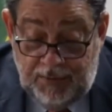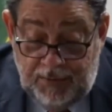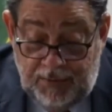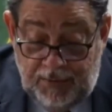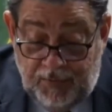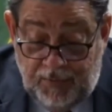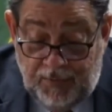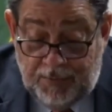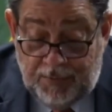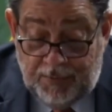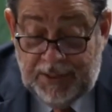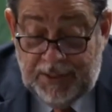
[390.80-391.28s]

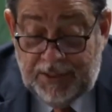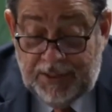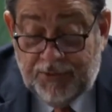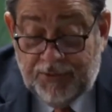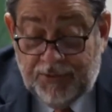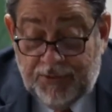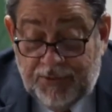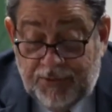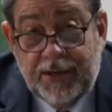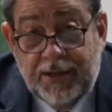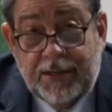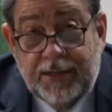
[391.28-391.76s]
from the
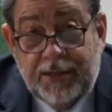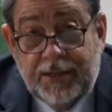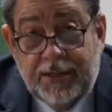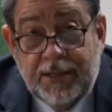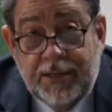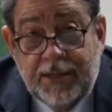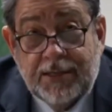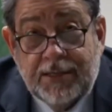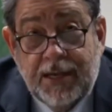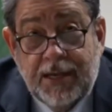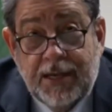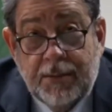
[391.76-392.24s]
discredited
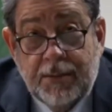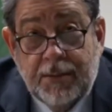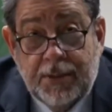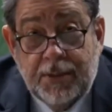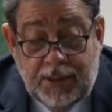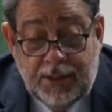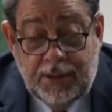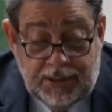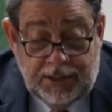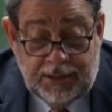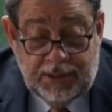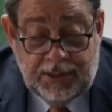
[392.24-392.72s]

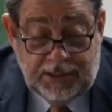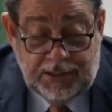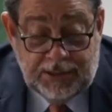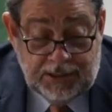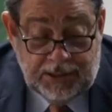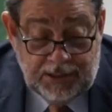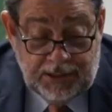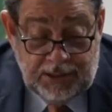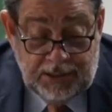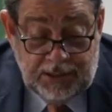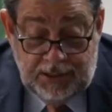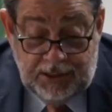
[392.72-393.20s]

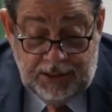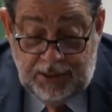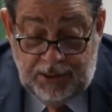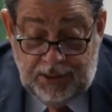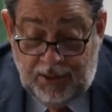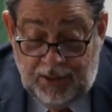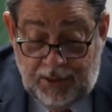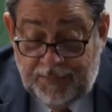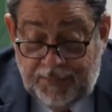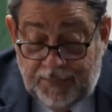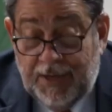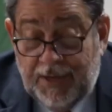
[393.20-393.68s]
stables
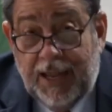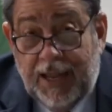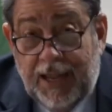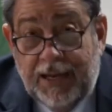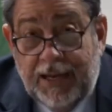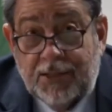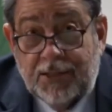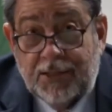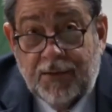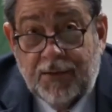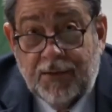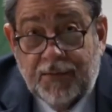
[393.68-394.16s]
of the
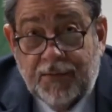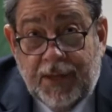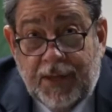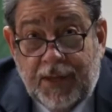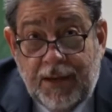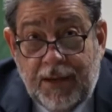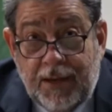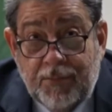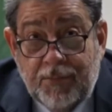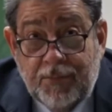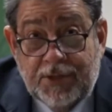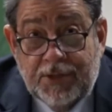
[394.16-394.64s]
likes of
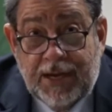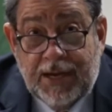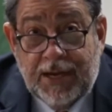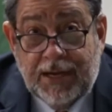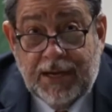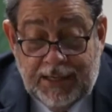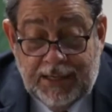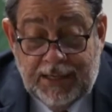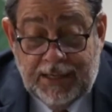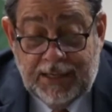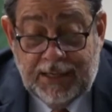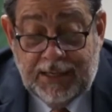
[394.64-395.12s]
Cambridge
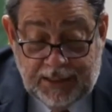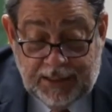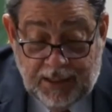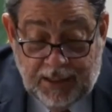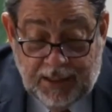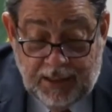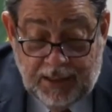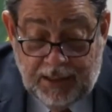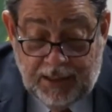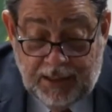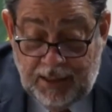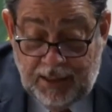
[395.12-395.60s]

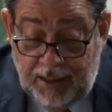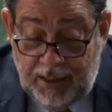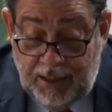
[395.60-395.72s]
Analytica,